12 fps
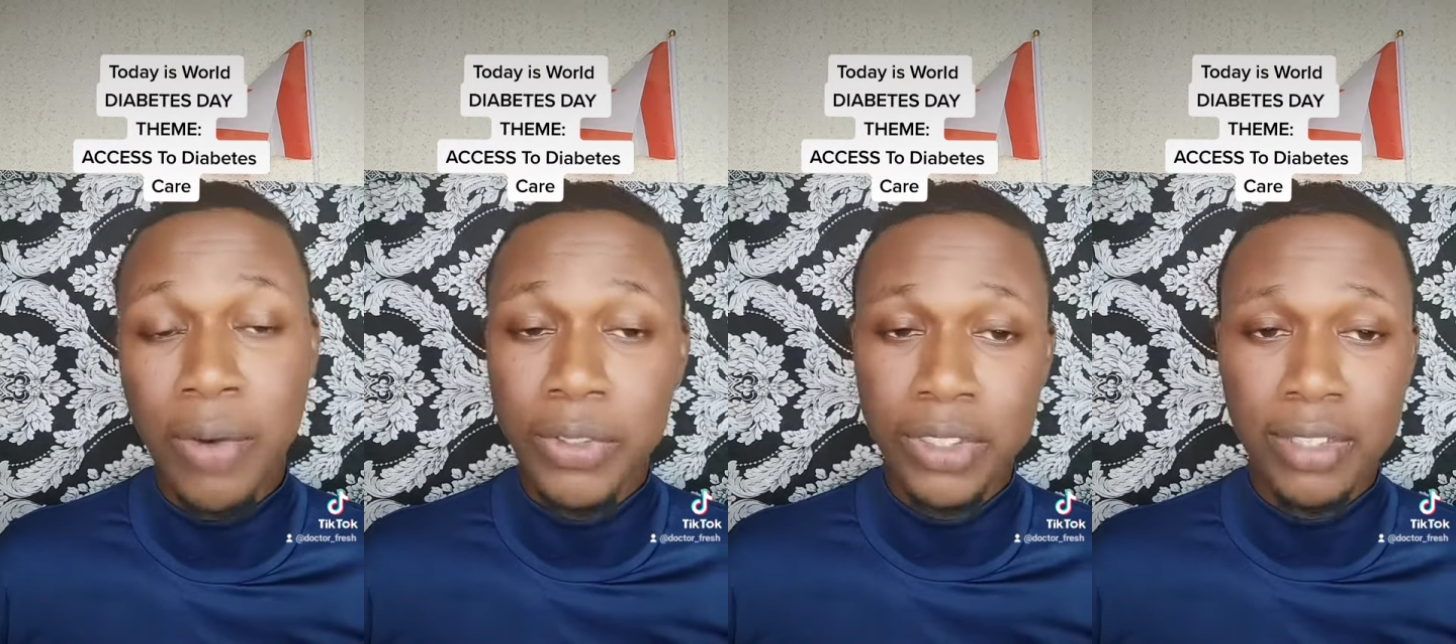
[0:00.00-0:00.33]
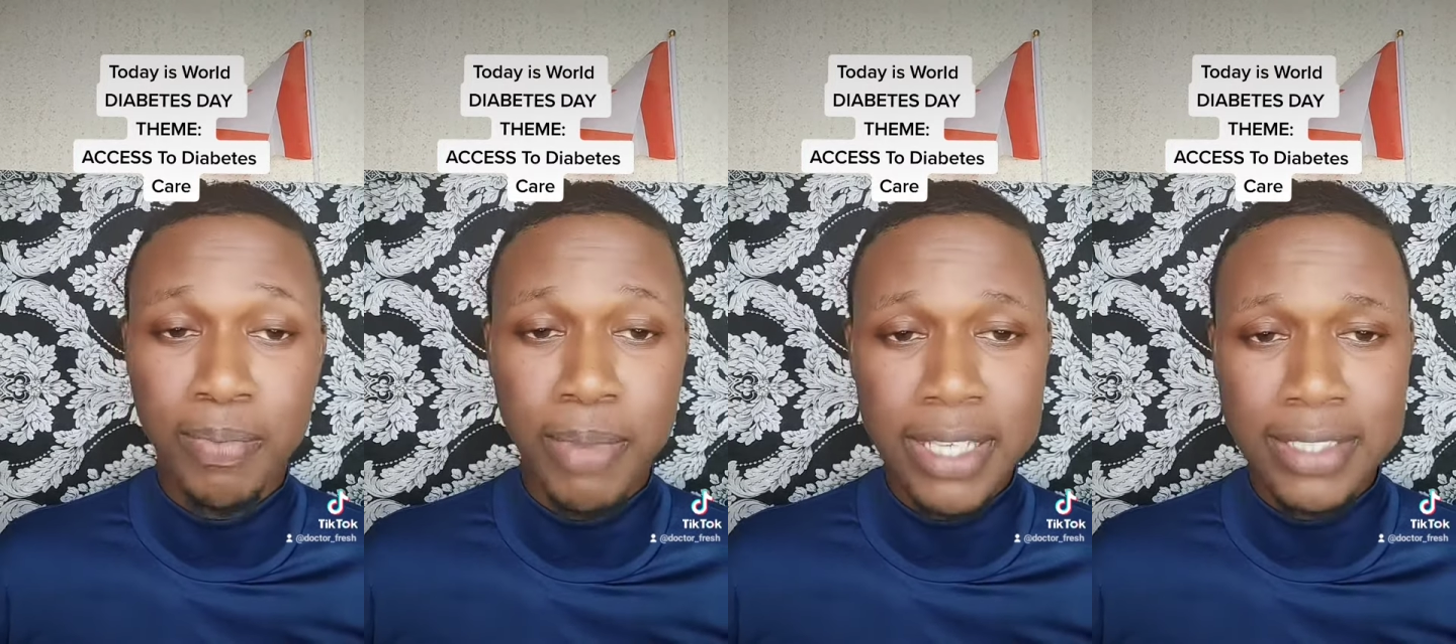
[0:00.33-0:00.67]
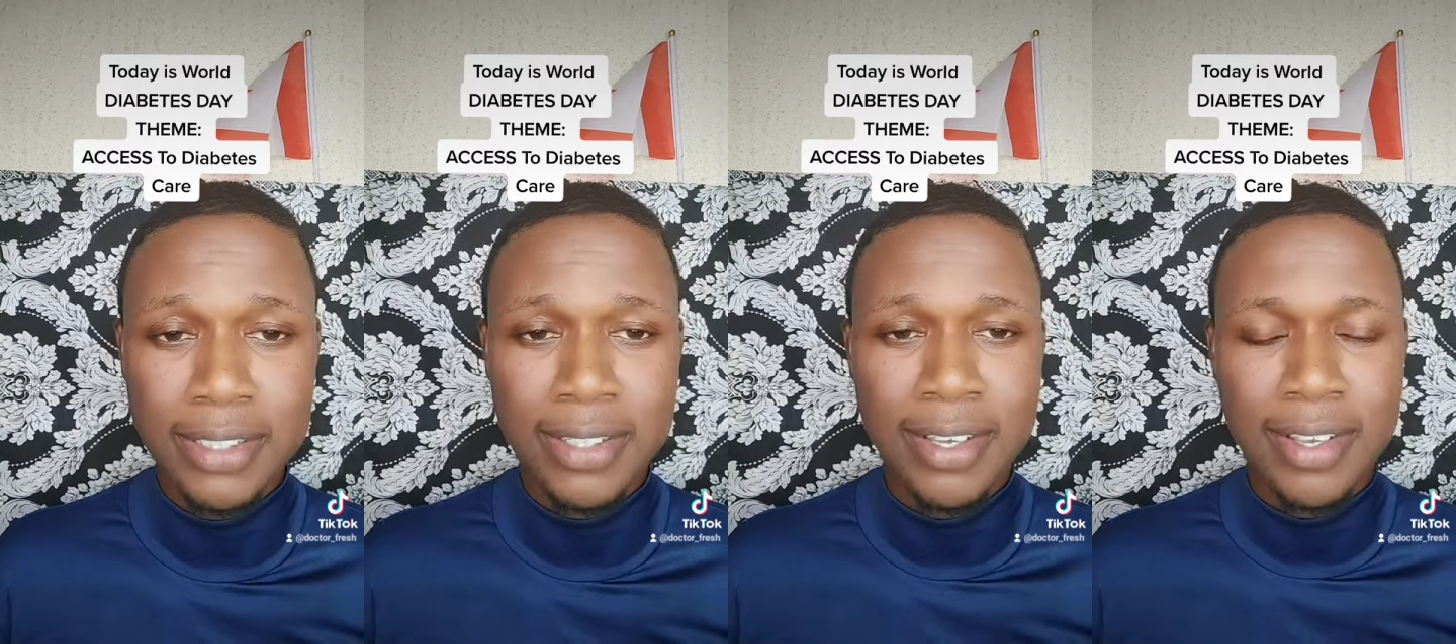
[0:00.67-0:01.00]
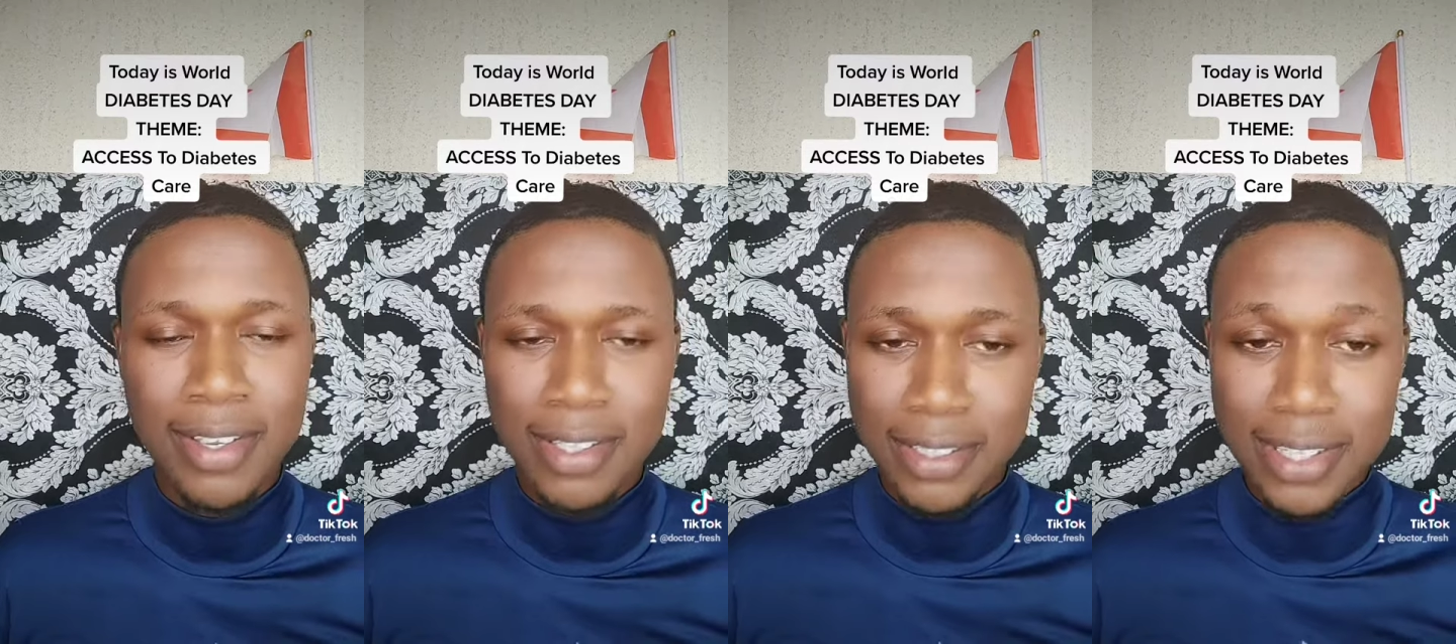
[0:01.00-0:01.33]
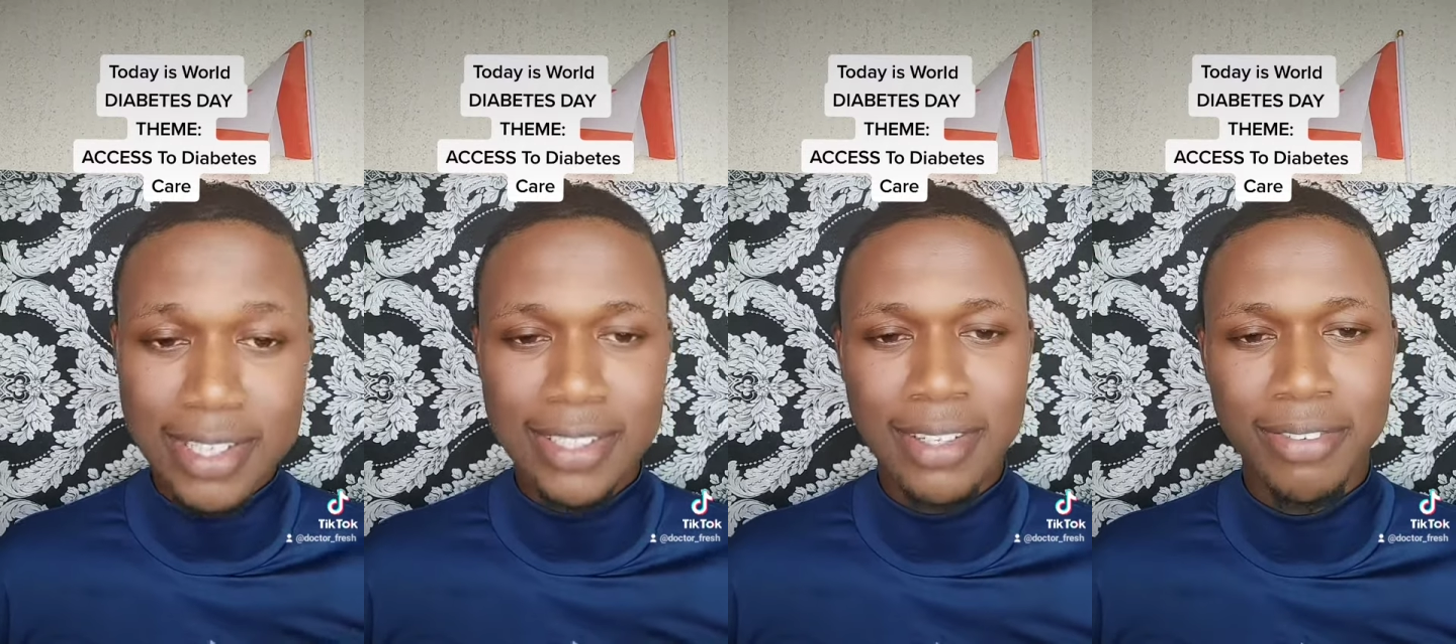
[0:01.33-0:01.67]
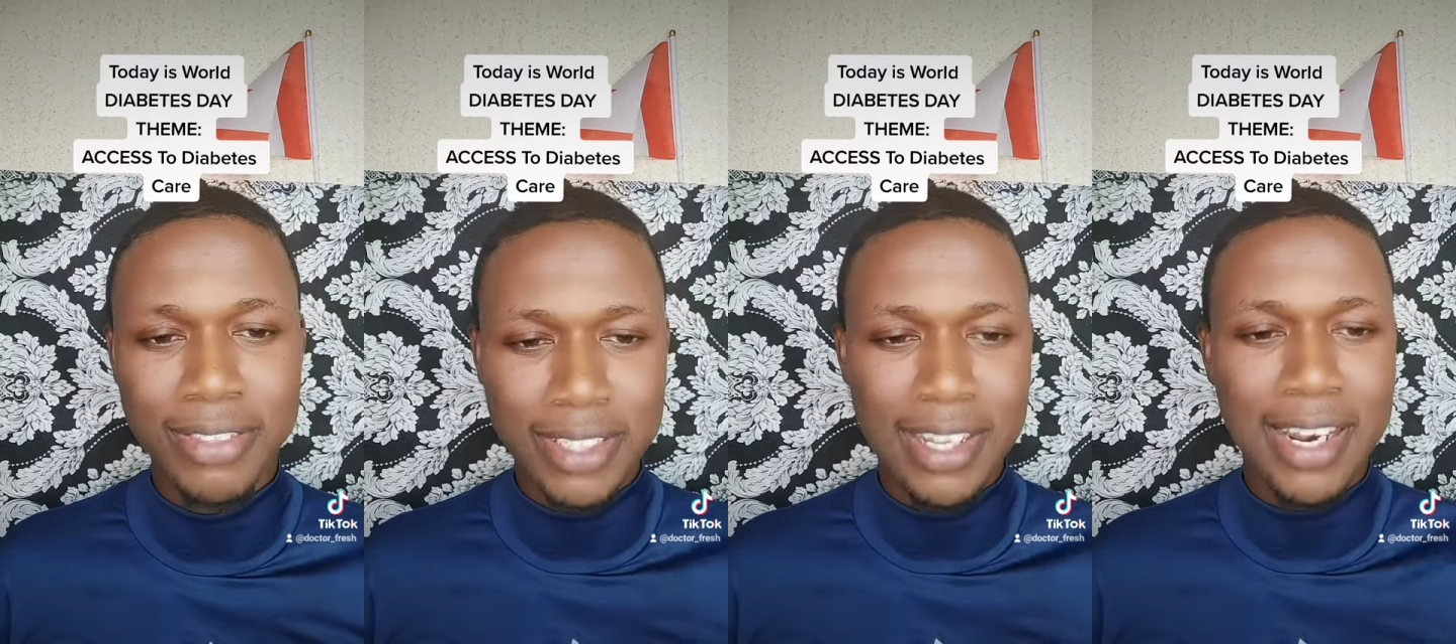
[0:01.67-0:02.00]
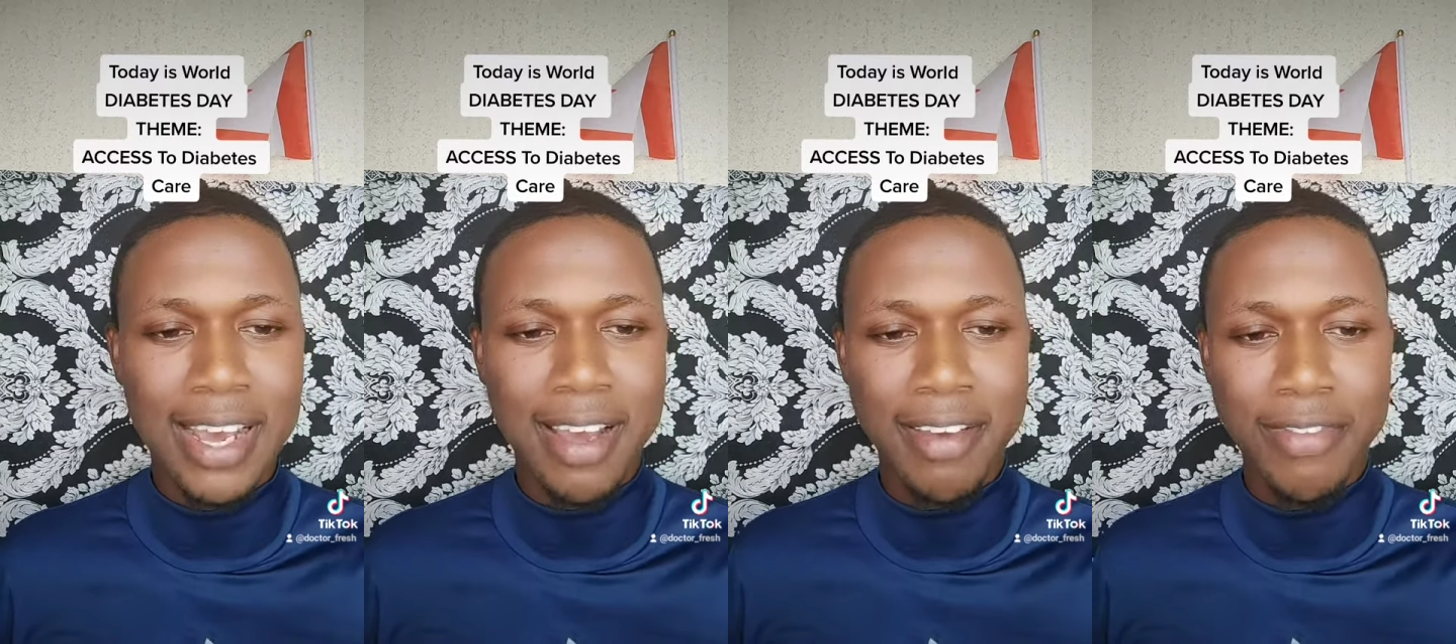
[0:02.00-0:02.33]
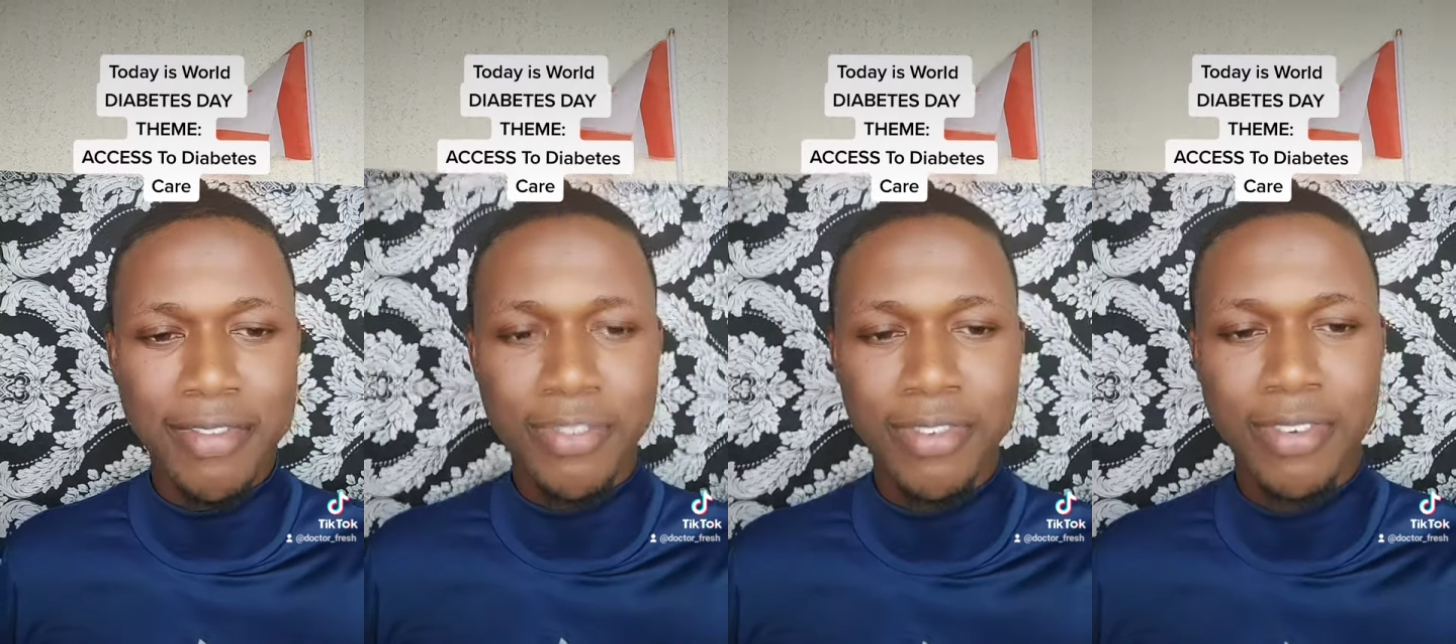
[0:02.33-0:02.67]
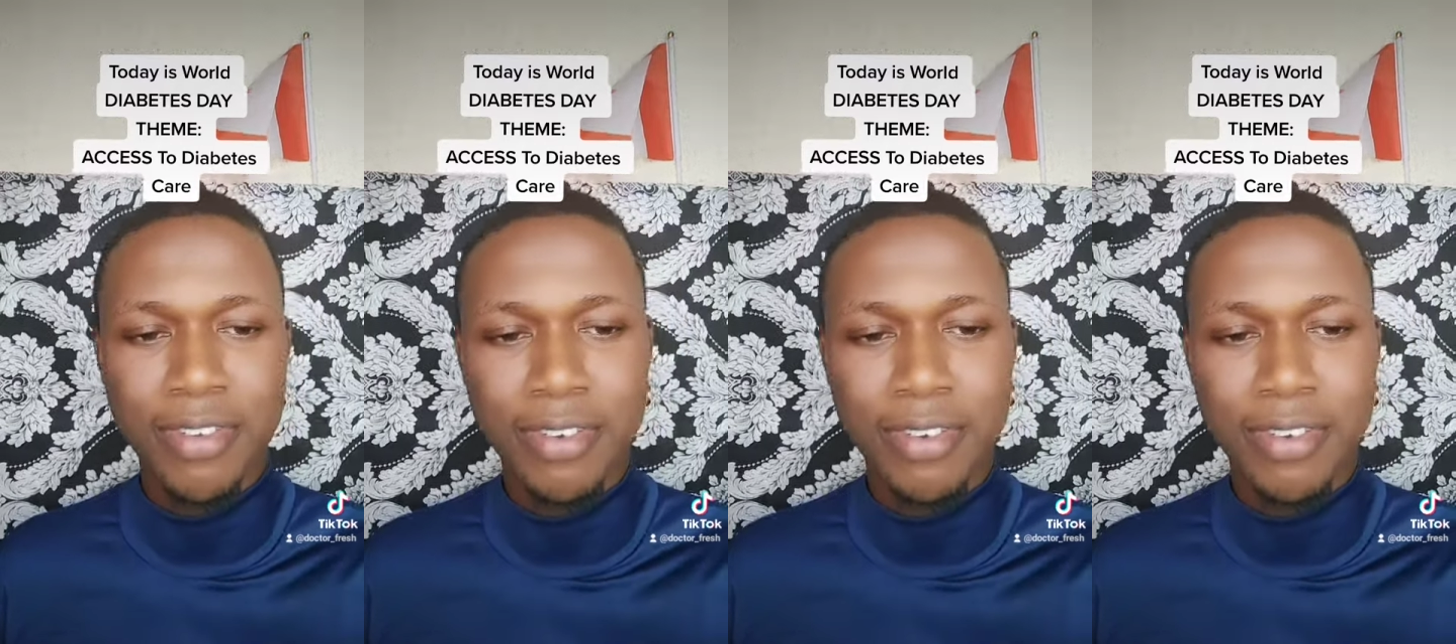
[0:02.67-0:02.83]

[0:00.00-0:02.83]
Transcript: I wish you the best. Stay safe, stay alive.